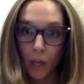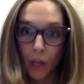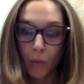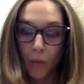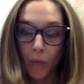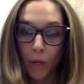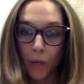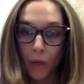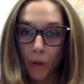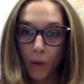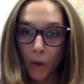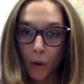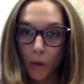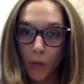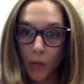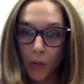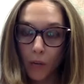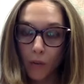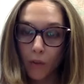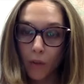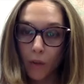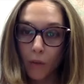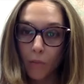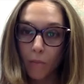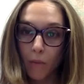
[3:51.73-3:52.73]
we know that
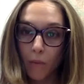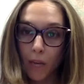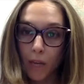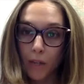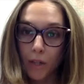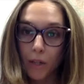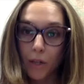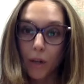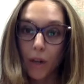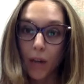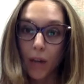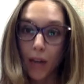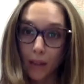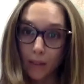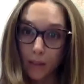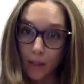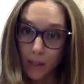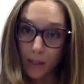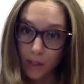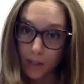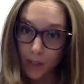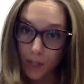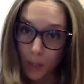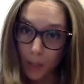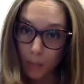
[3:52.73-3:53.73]
if we measure at
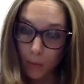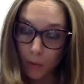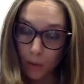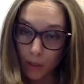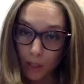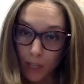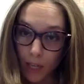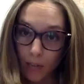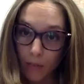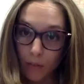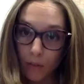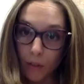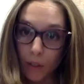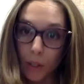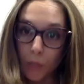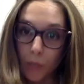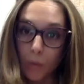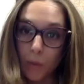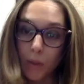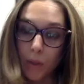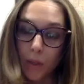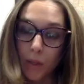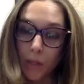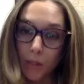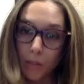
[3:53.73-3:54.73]
these deeper levels
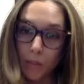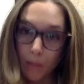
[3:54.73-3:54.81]
with these